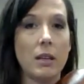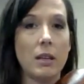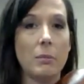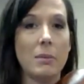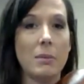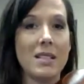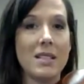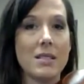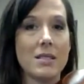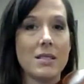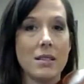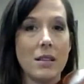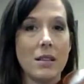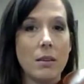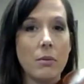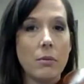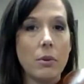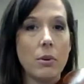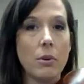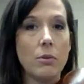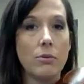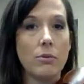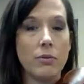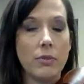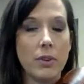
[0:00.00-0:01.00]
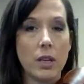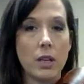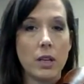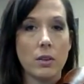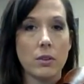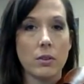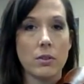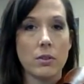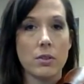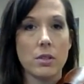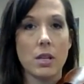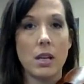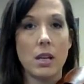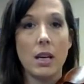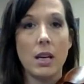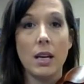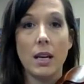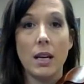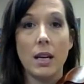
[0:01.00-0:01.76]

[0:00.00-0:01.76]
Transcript: That means 0 fingers,